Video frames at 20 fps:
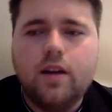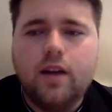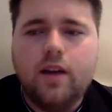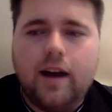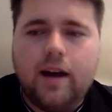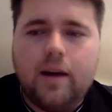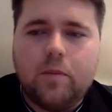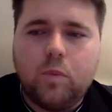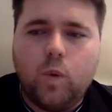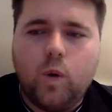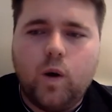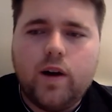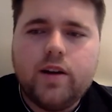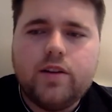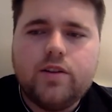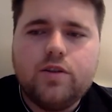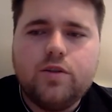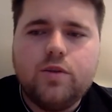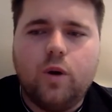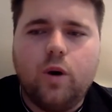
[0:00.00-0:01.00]
Why
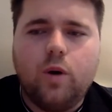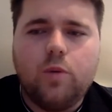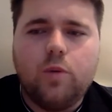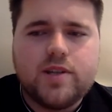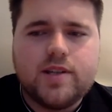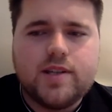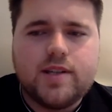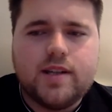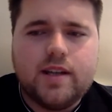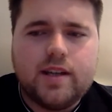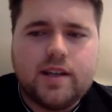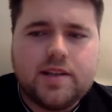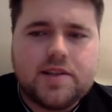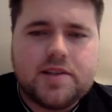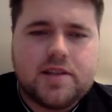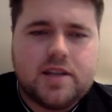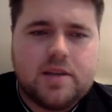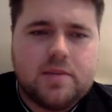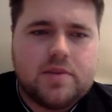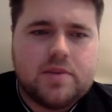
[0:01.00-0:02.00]
did you opt to
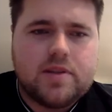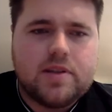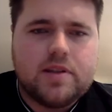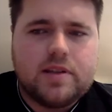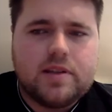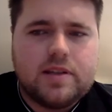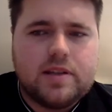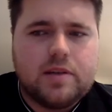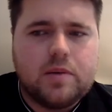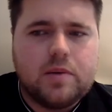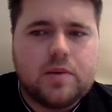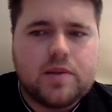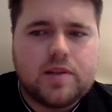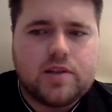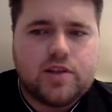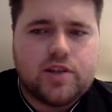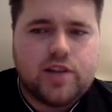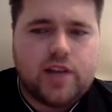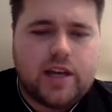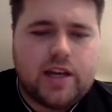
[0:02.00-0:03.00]
accept the deal to
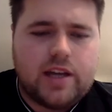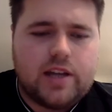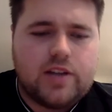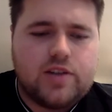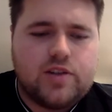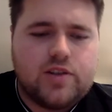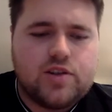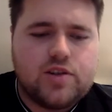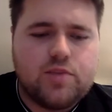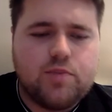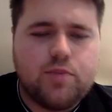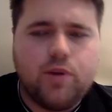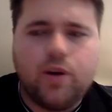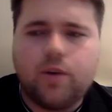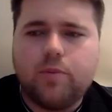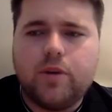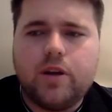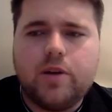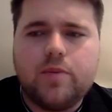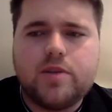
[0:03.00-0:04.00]
change
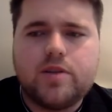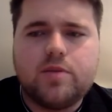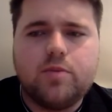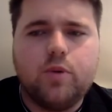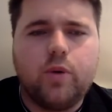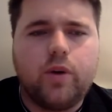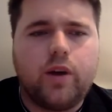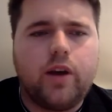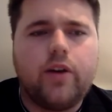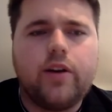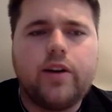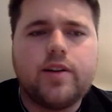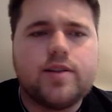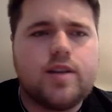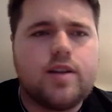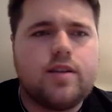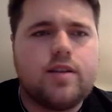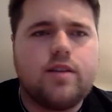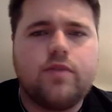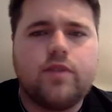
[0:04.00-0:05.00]
Bok memes to Ball Carrier
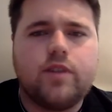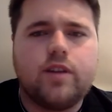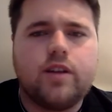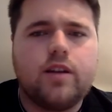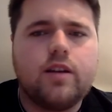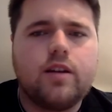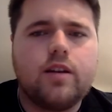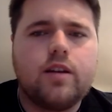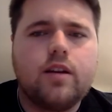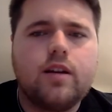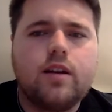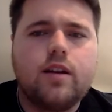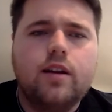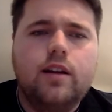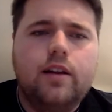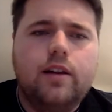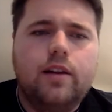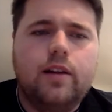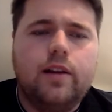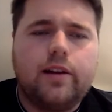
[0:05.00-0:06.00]
South Africa?
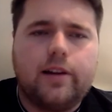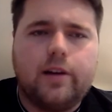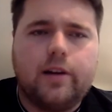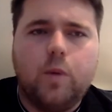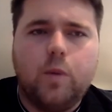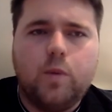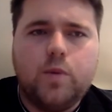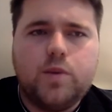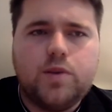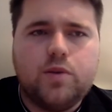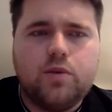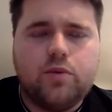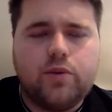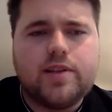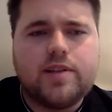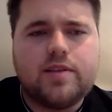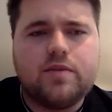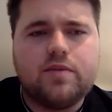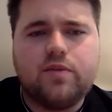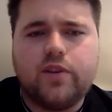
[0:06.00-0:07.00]
Like, what was your
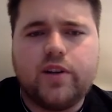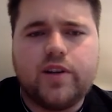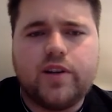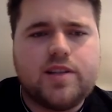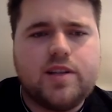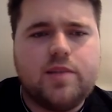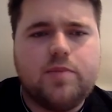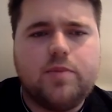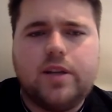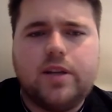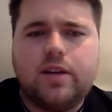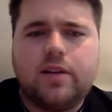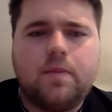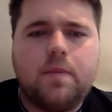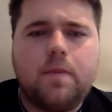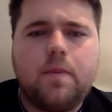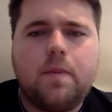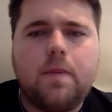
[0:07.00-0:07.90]
reason for accepting?